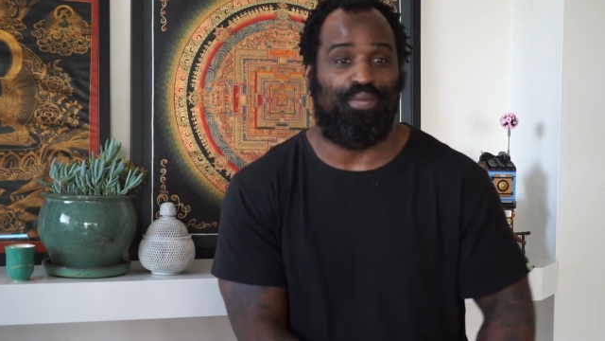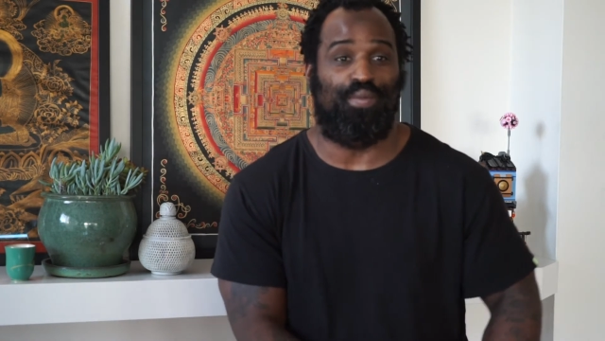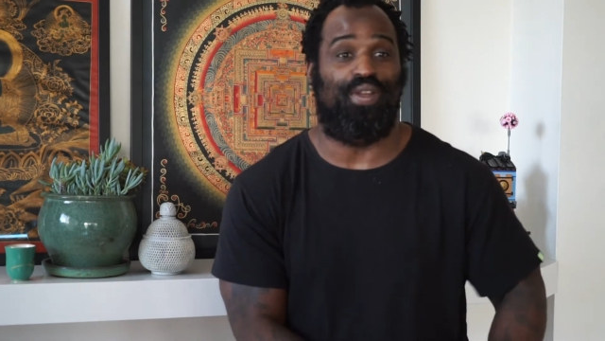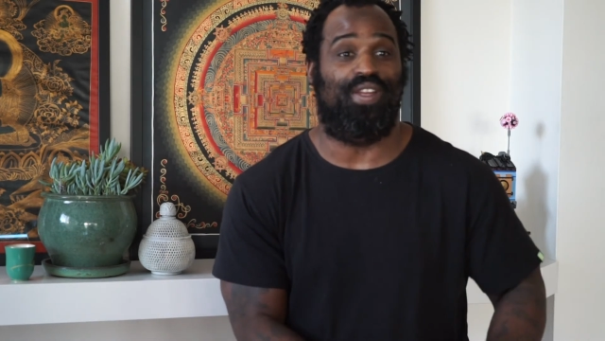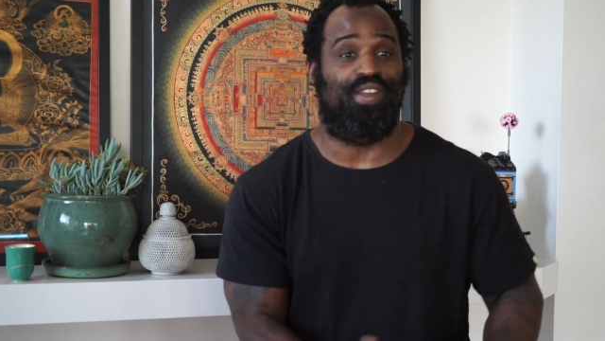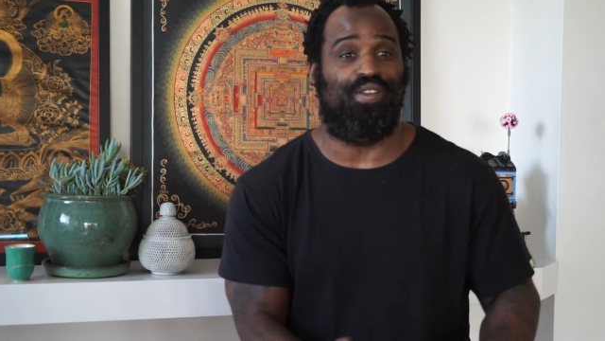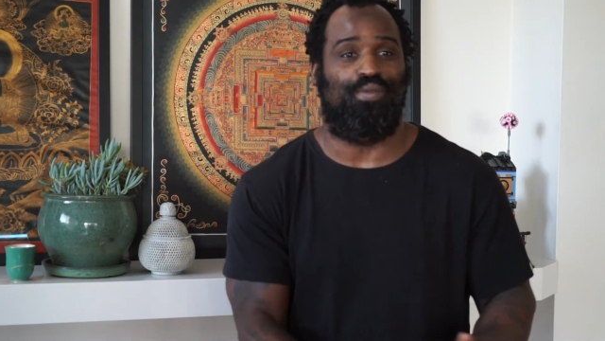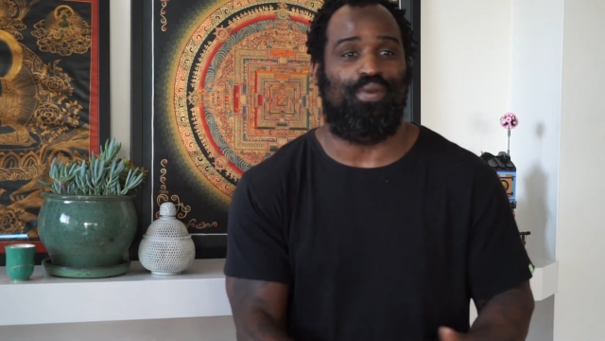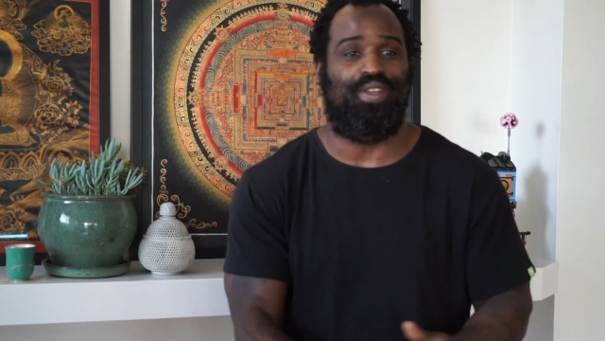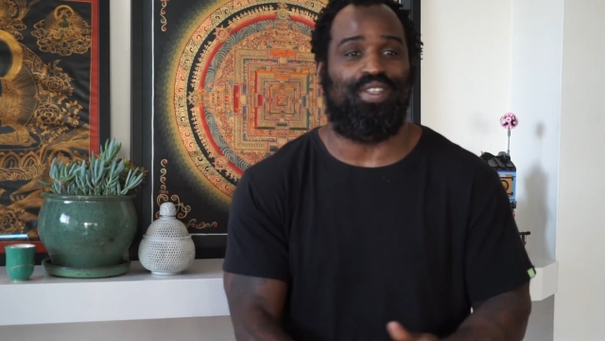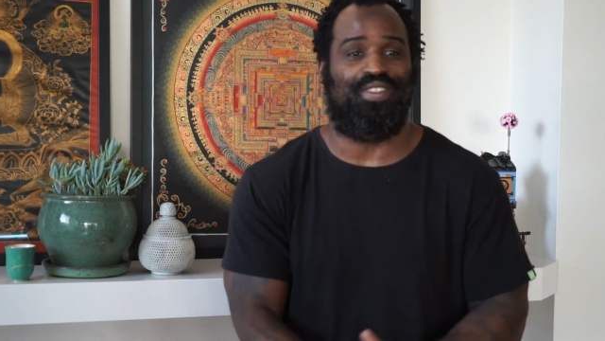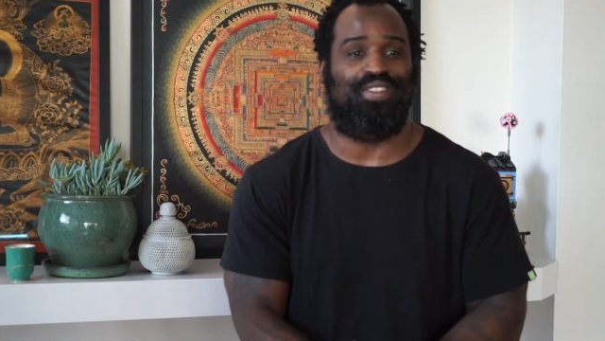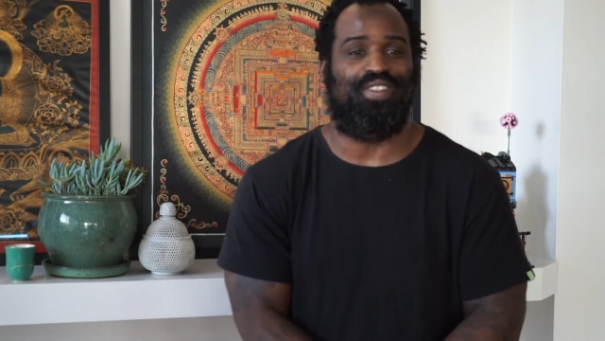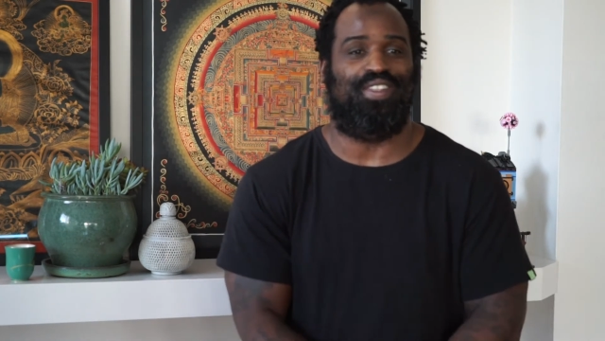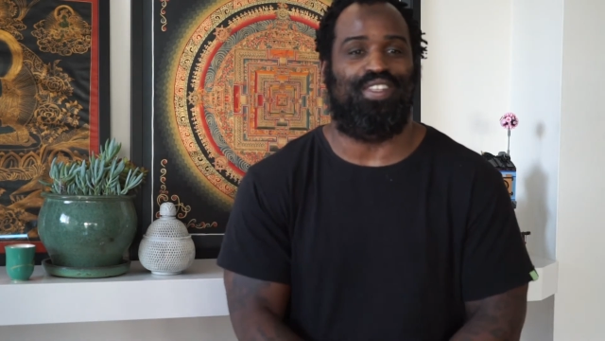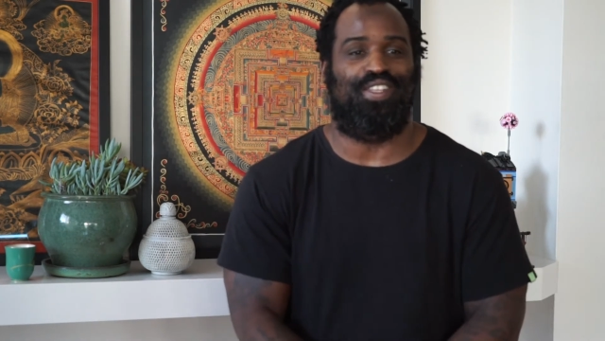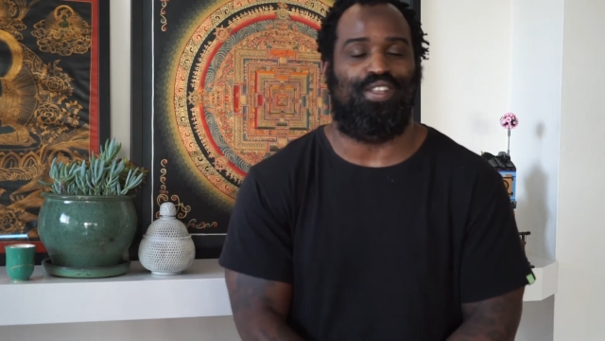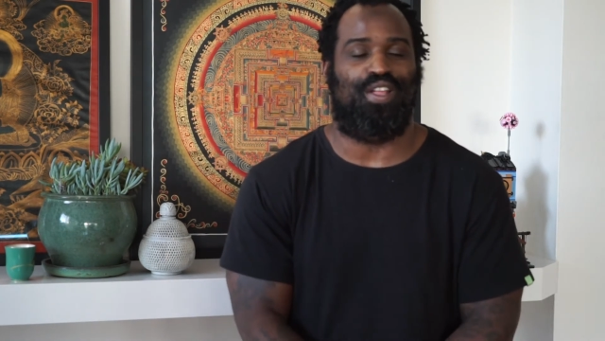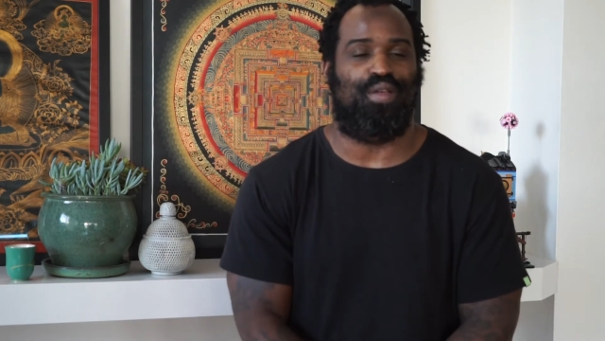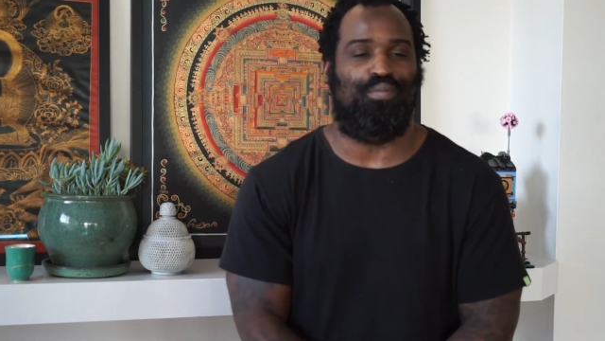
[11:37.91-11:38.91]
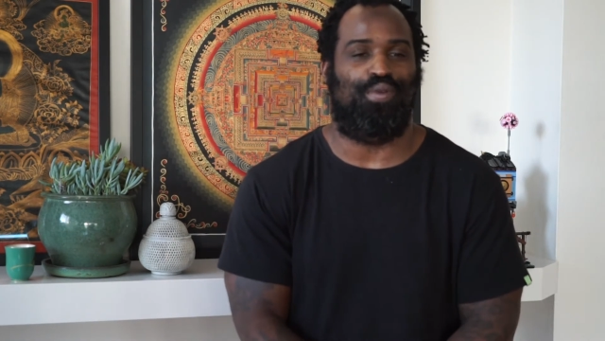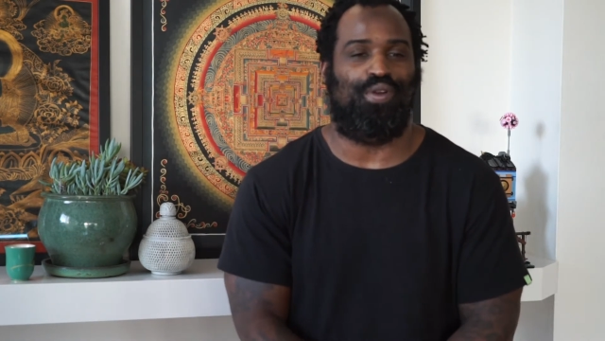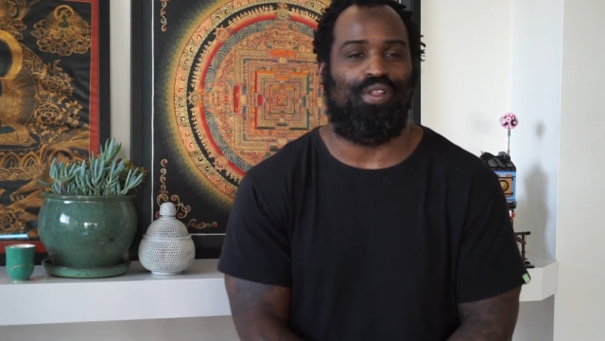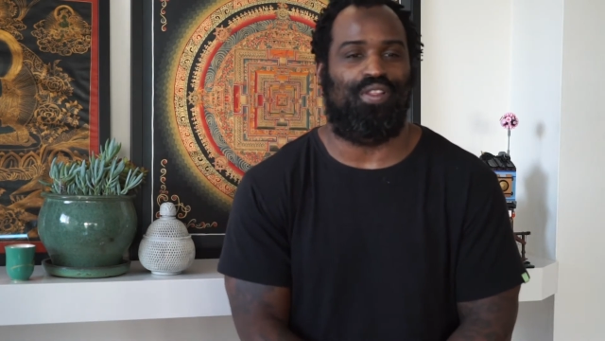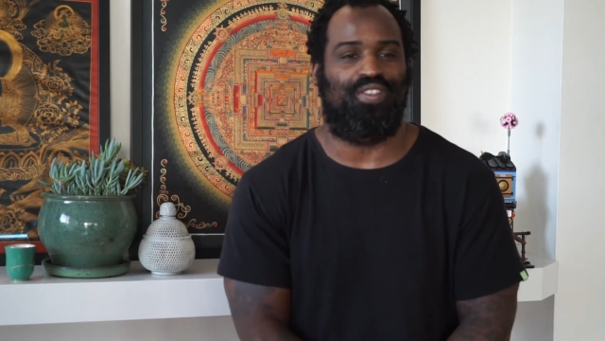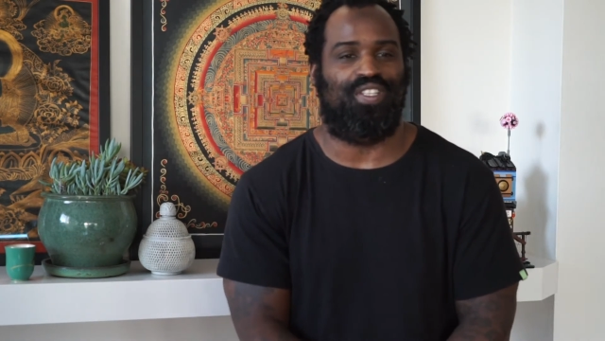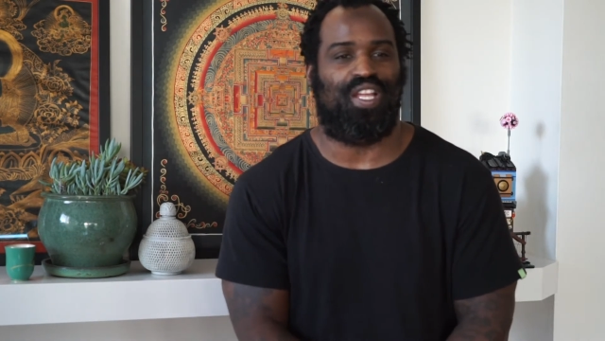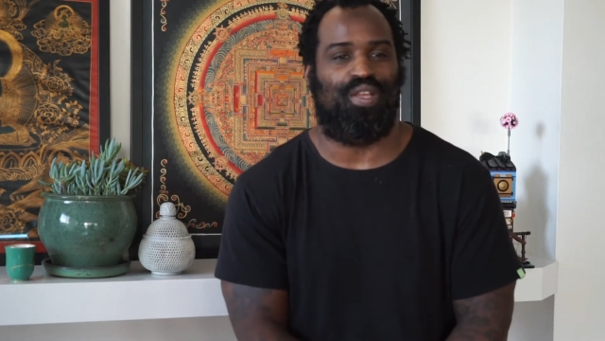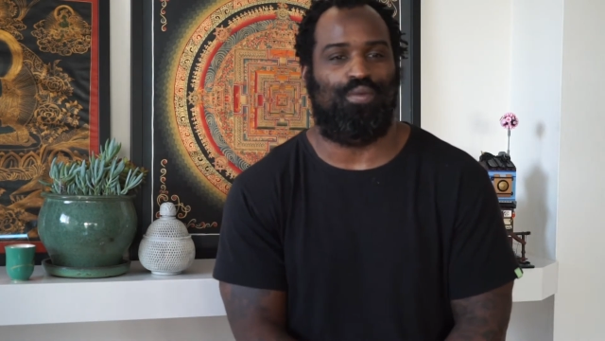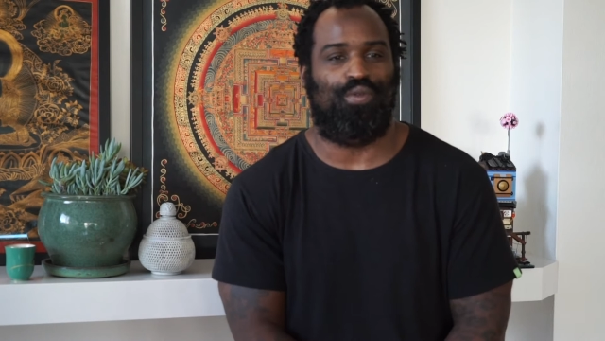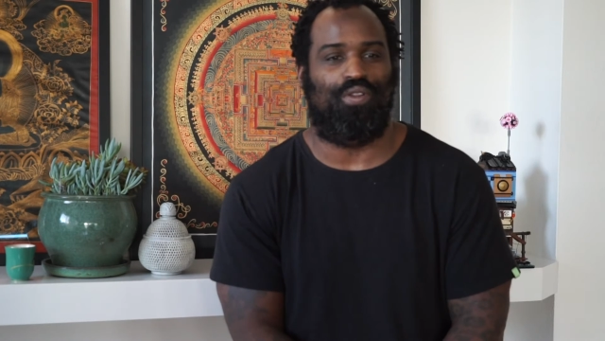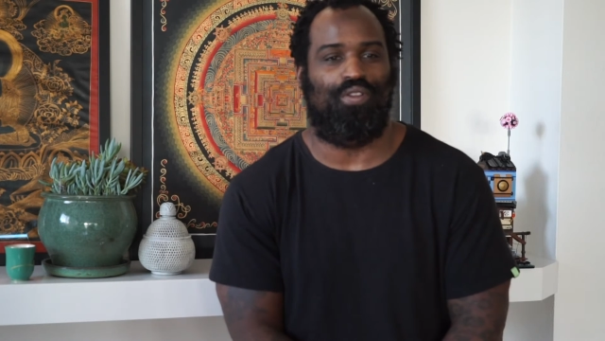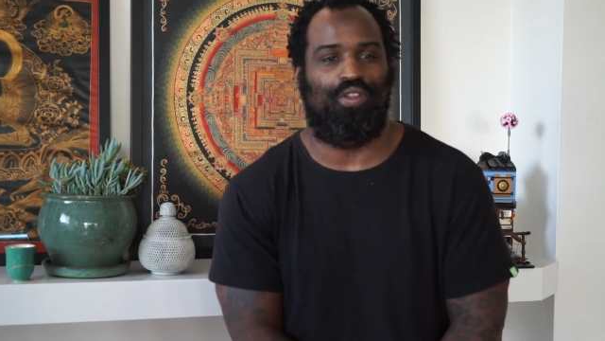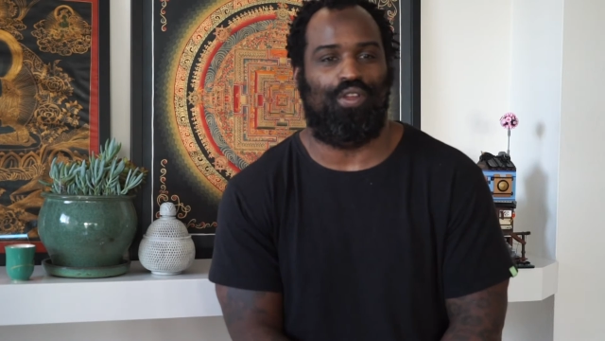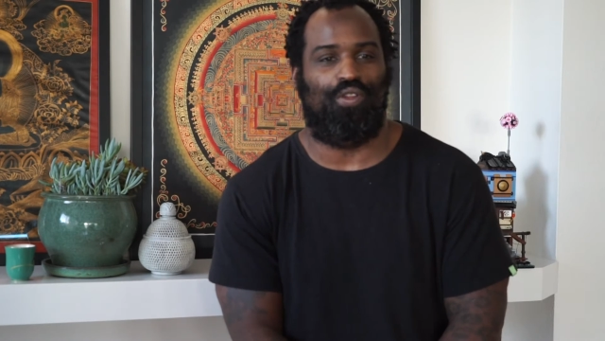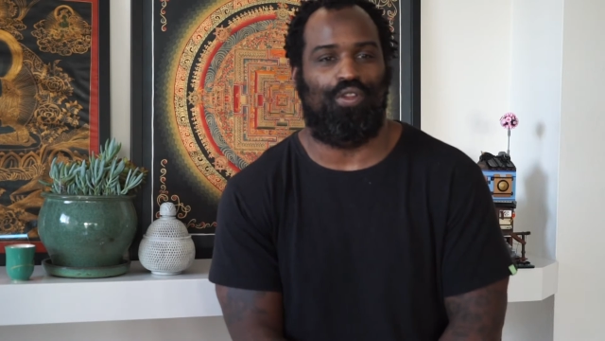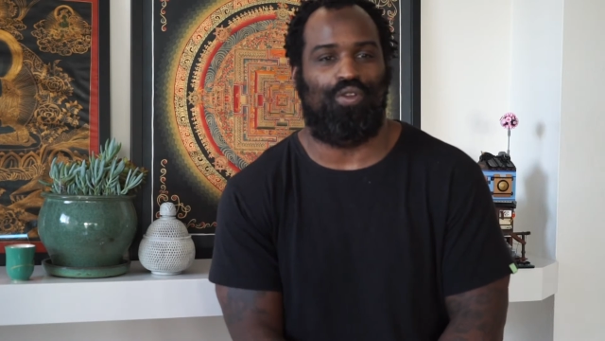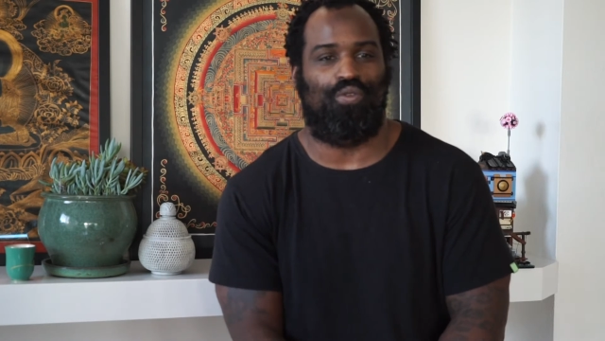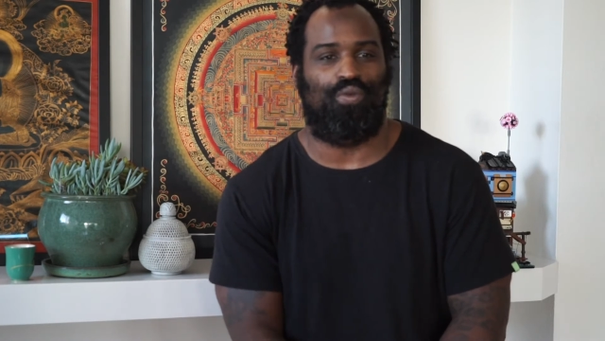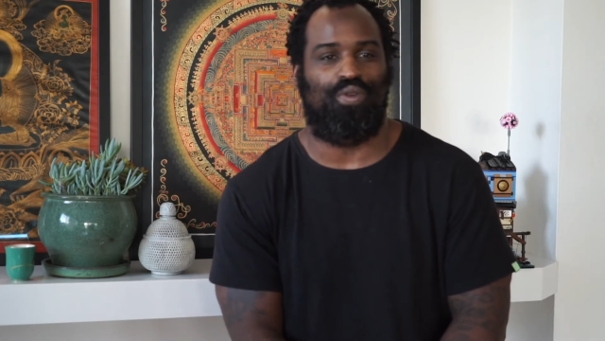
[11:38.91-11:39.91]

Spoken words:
But anyways, the deal I put on the table to Lolo